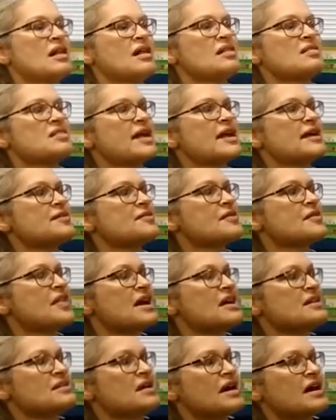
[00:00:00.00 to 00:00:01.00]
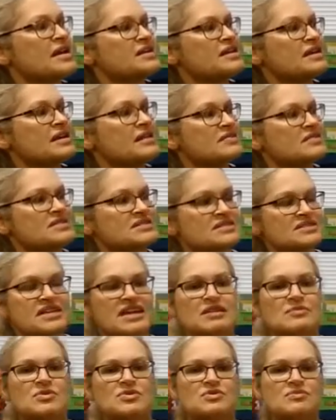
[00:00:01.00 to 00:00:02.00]
Later that night, in the
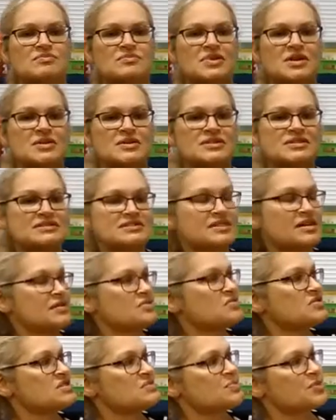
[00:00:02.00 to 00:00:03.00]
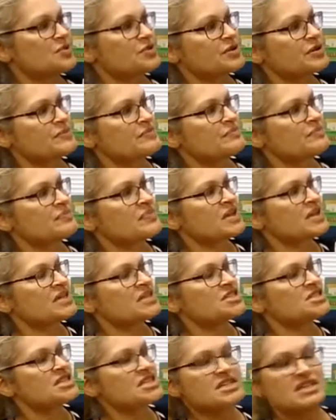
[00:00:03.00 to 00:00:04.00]
stable, Mary's son was born.
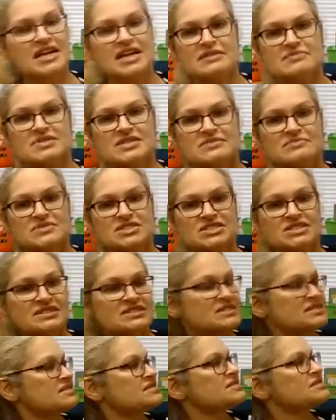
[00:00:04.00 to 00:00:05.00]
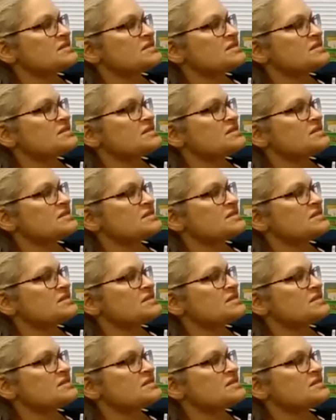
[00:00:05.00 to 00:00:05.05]
She named him Jesus.